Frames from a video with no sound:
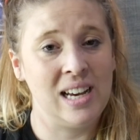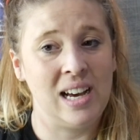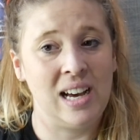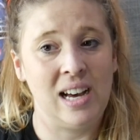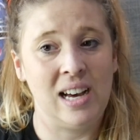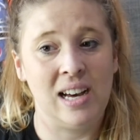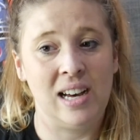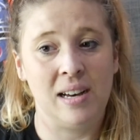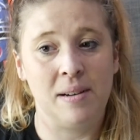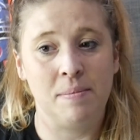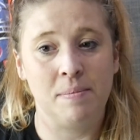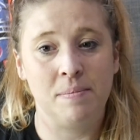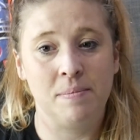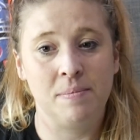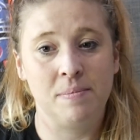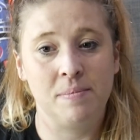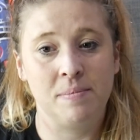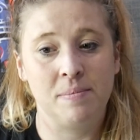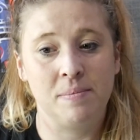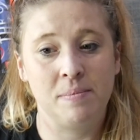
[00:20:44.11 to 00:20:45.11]

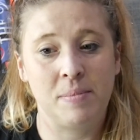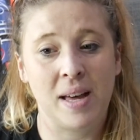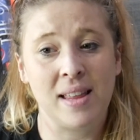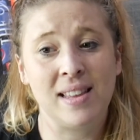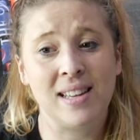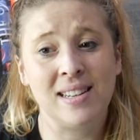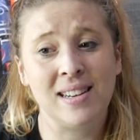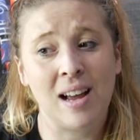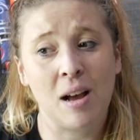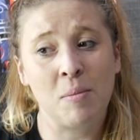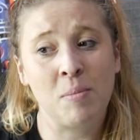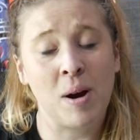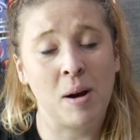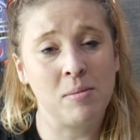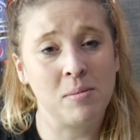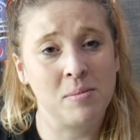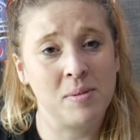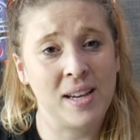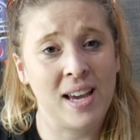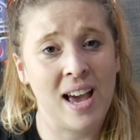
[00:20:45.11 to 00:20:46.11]
By then I'll
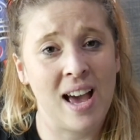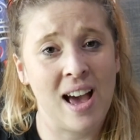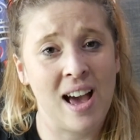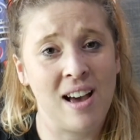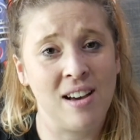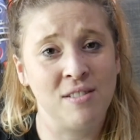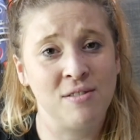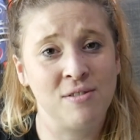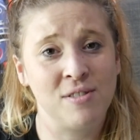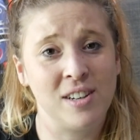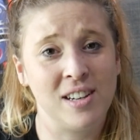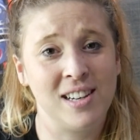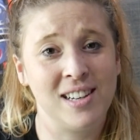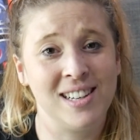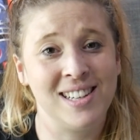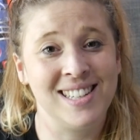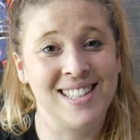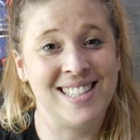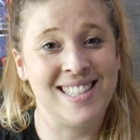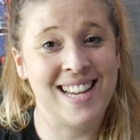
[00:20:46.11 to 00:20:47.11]
probably have
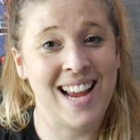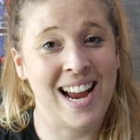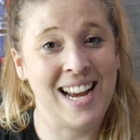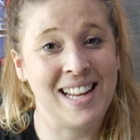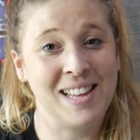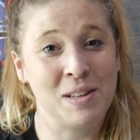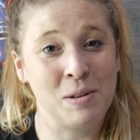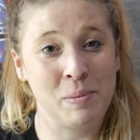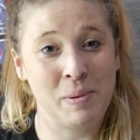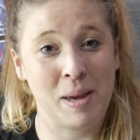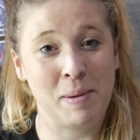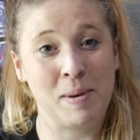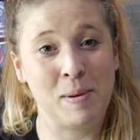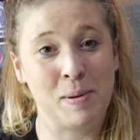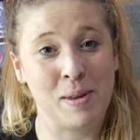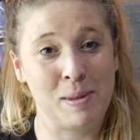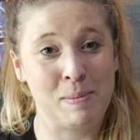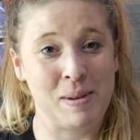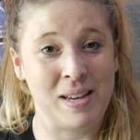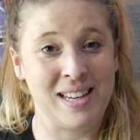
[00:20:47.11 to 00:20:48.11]
a tiny little baby
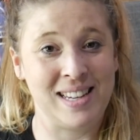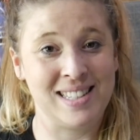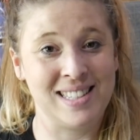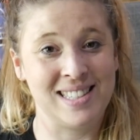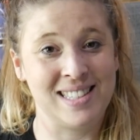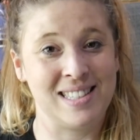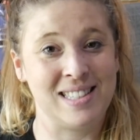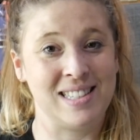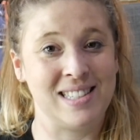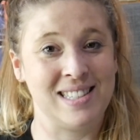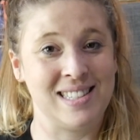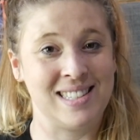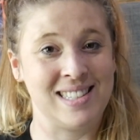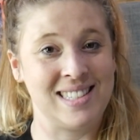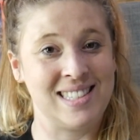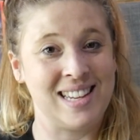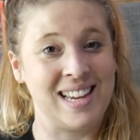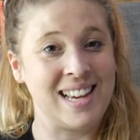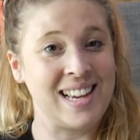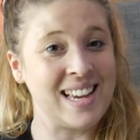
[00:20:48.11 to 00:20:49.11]
with me, so it's
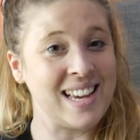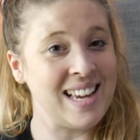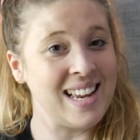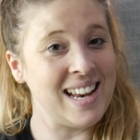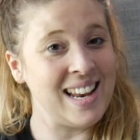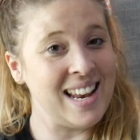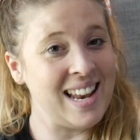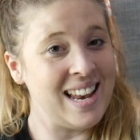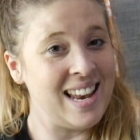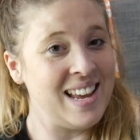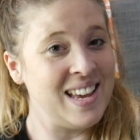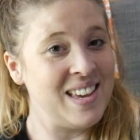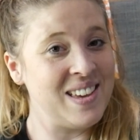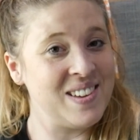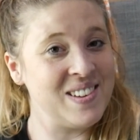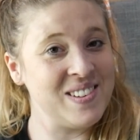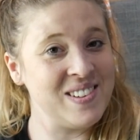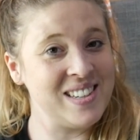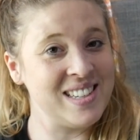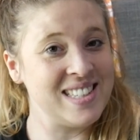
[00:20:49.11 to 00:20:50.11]
just like,
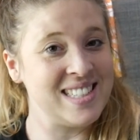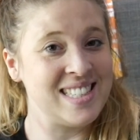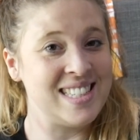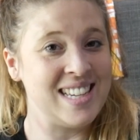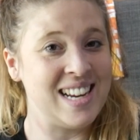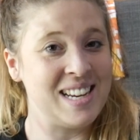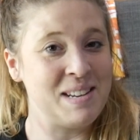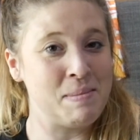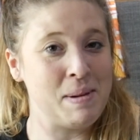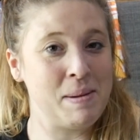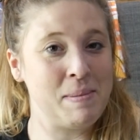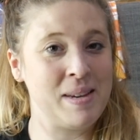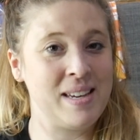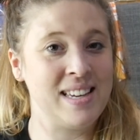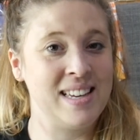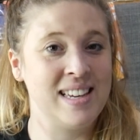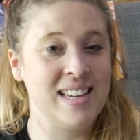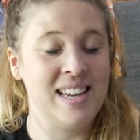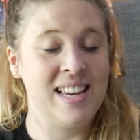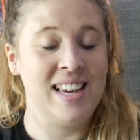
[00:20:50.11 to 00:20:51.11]
hello, here's the tiny baby.
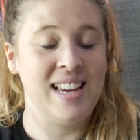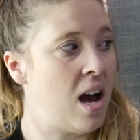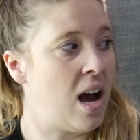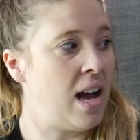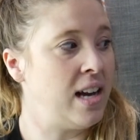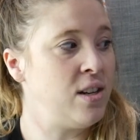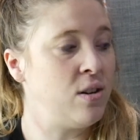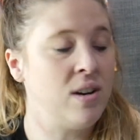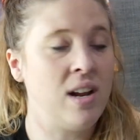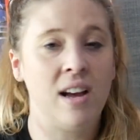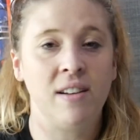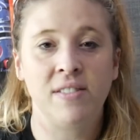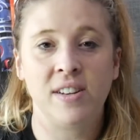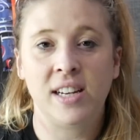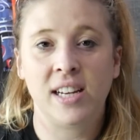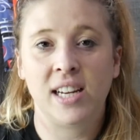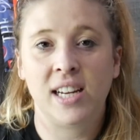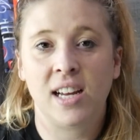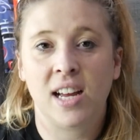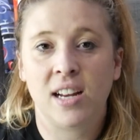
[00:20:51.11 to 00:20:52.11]
I don't have
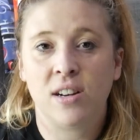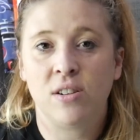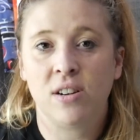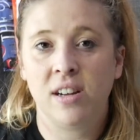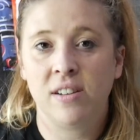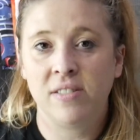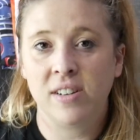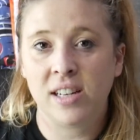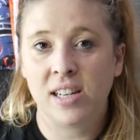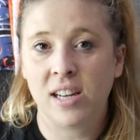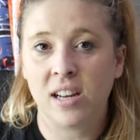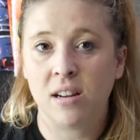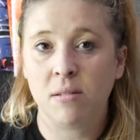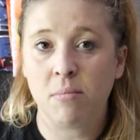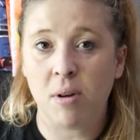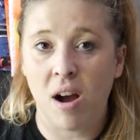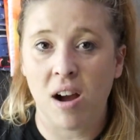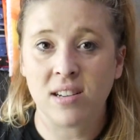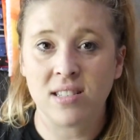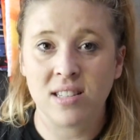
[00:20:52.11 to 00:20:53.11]
any
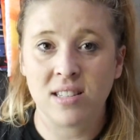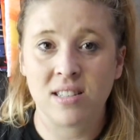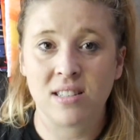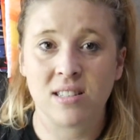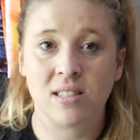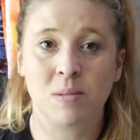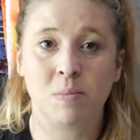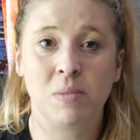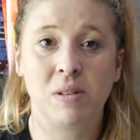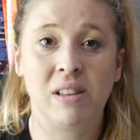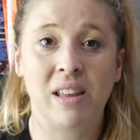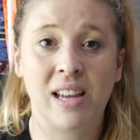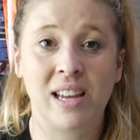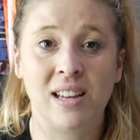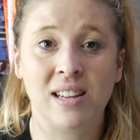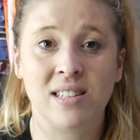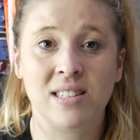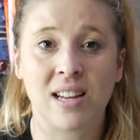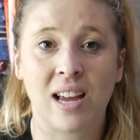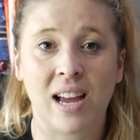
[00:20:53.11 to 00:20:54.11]
unboxings
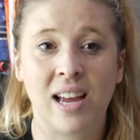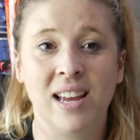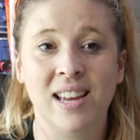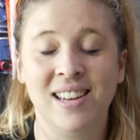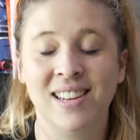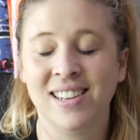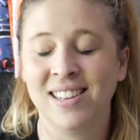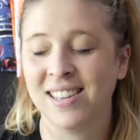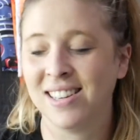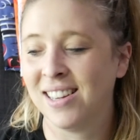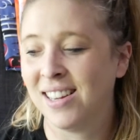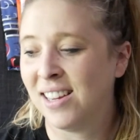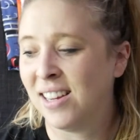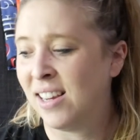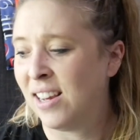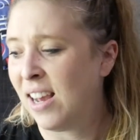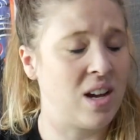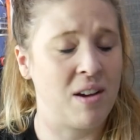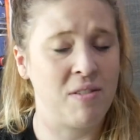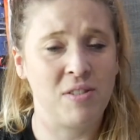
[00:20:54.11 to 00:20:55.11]
planned.
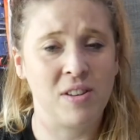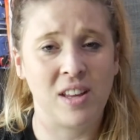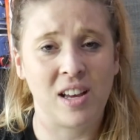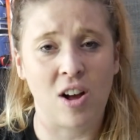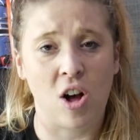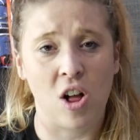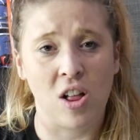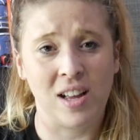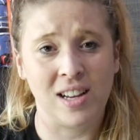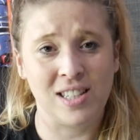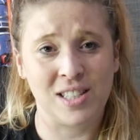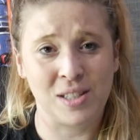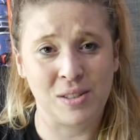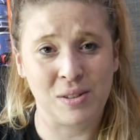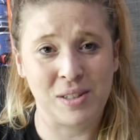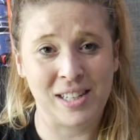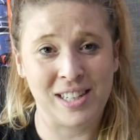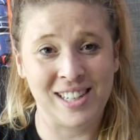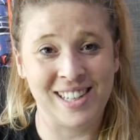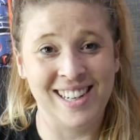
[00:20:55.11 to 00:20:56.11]
I feel like all I do
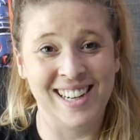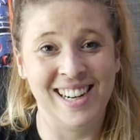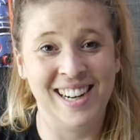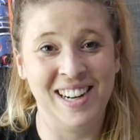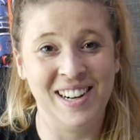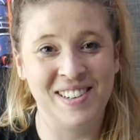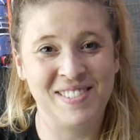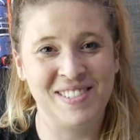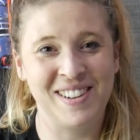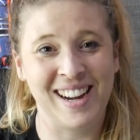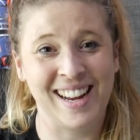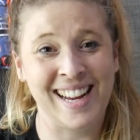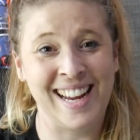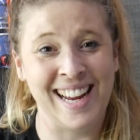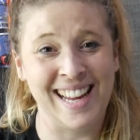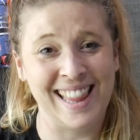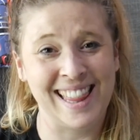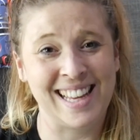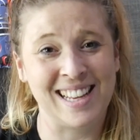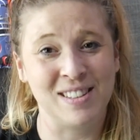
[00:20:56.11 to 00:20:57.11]
here when I
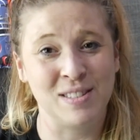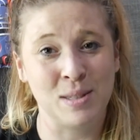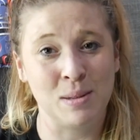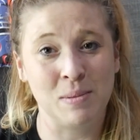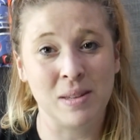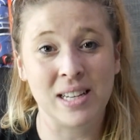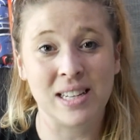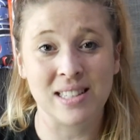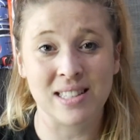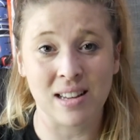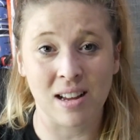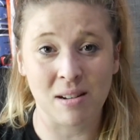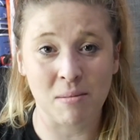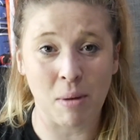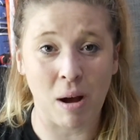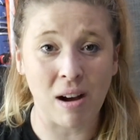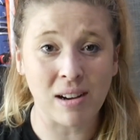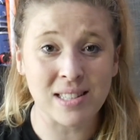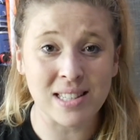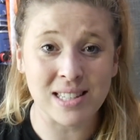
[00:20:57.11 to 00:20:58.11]
can't think of something is
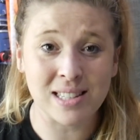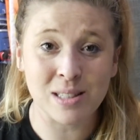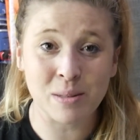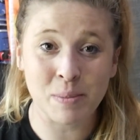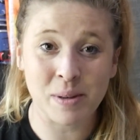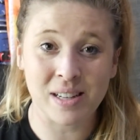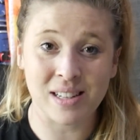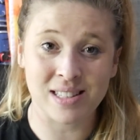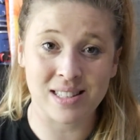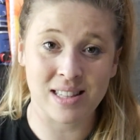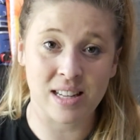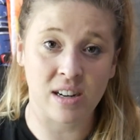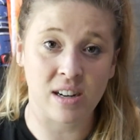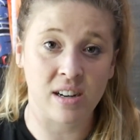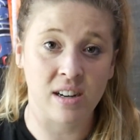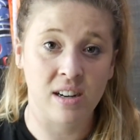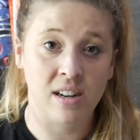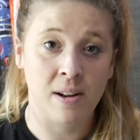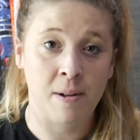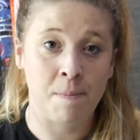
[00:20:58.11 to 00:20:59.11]
unboxings because they're